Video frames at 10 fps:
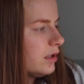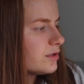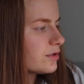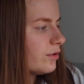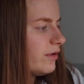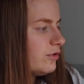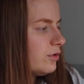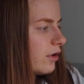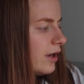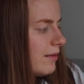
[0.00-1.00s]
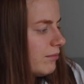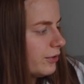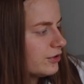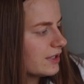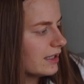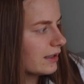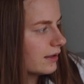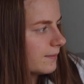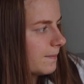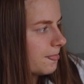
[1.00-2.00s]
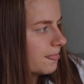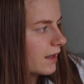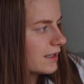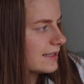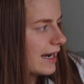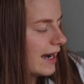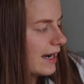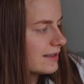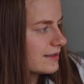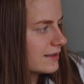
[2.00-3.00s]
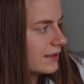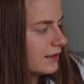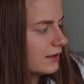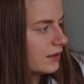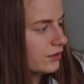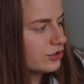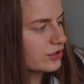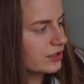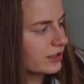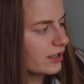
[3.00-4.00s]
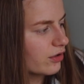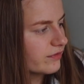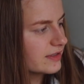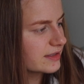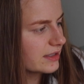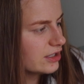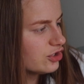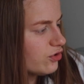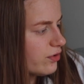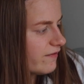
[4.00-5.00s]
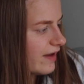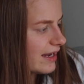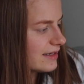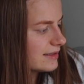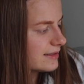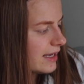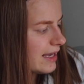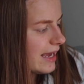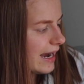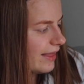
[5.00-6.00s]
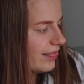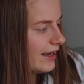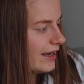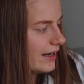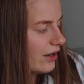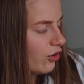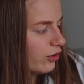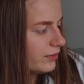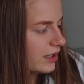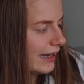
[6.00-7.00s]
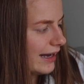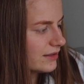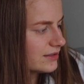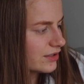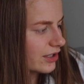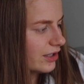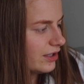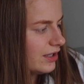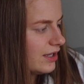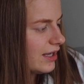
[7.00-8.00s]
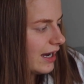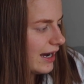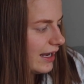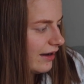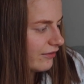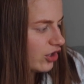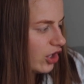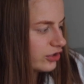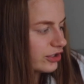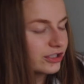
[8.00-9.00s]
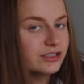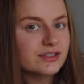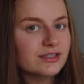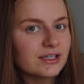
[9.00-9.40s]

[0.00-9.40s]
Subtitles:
So if you are inputting a task, you just click obviously new event, and then on the calendar I have colours: